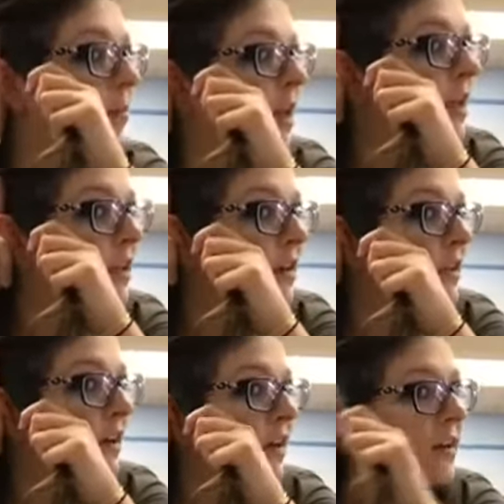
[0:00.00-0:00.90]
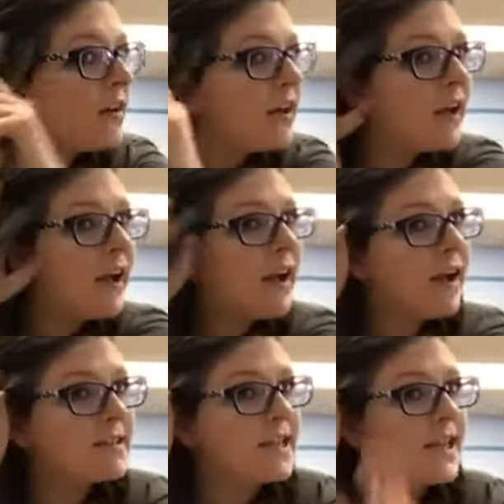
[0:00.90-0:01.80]
my ear here
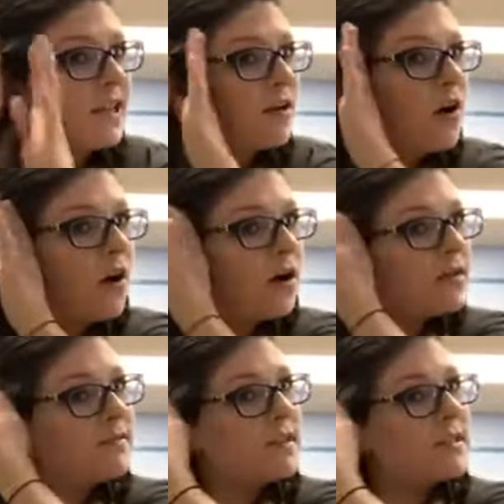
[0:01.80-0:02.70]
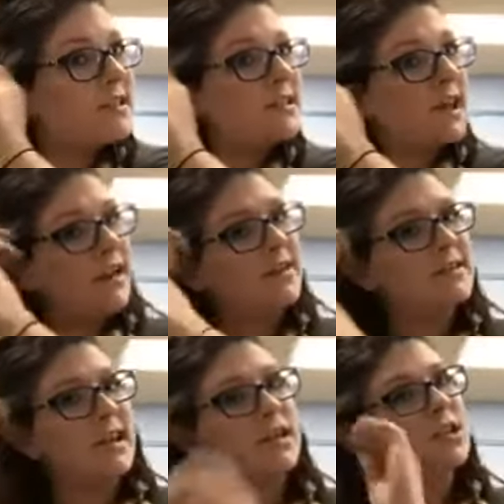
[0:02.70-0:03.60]
and taking all of this entire
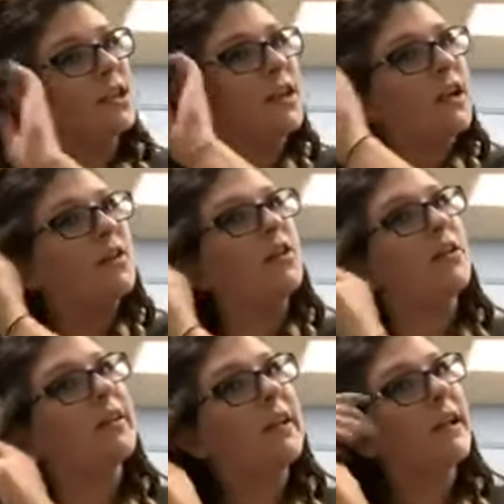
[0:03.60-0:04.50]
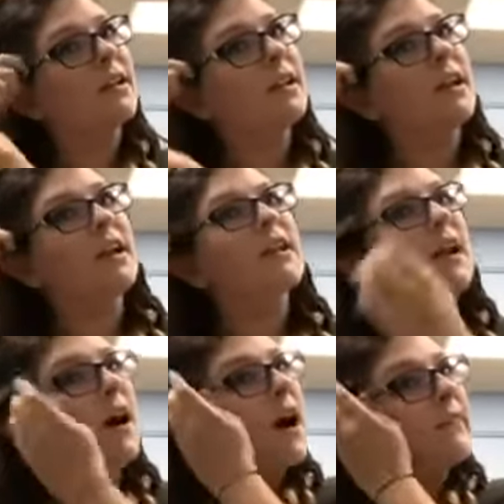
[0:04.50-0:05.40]
section and curling it.
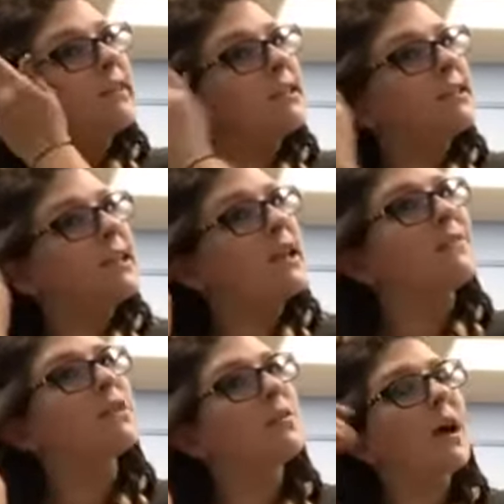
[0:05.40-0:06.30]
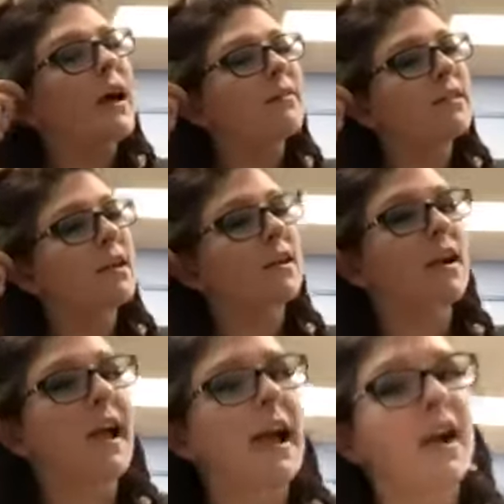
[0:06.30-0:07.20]
Now obviously if you have thicker
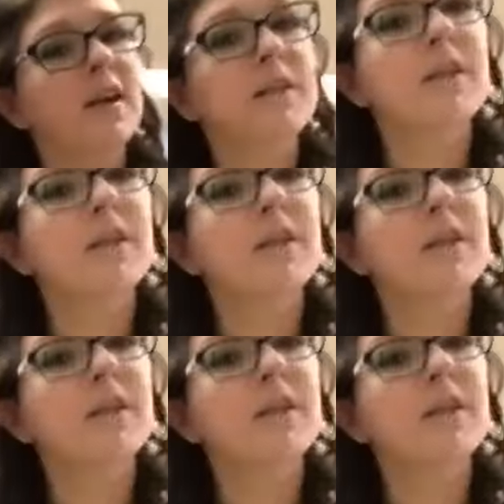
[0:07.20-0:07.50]
hair,